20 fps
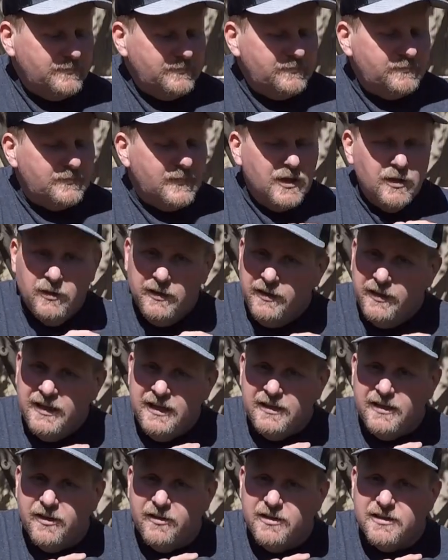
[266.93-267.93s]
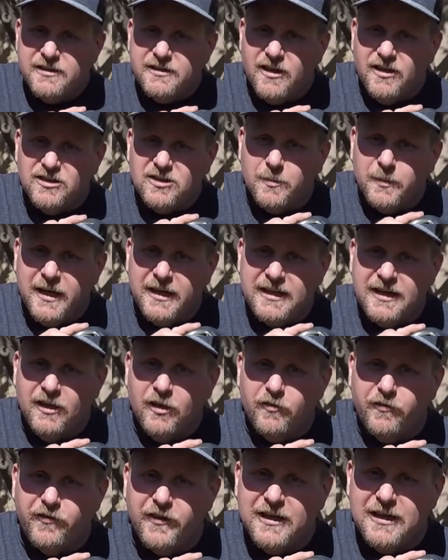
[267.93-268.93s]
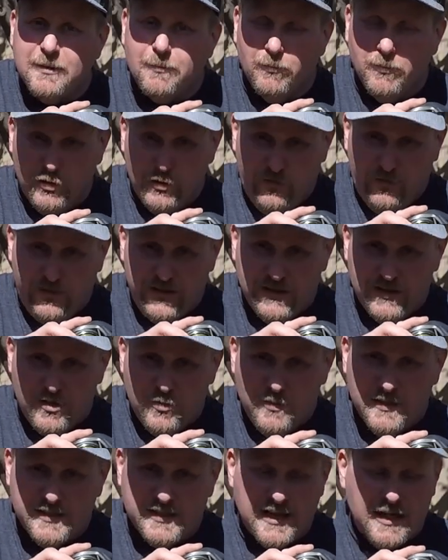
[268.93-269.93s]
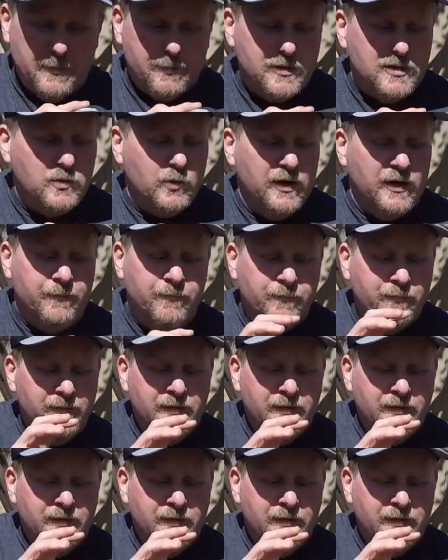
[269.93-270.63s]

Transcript: You know, a little hint here, this is also my yellowfin and bluefin tuna setup as well.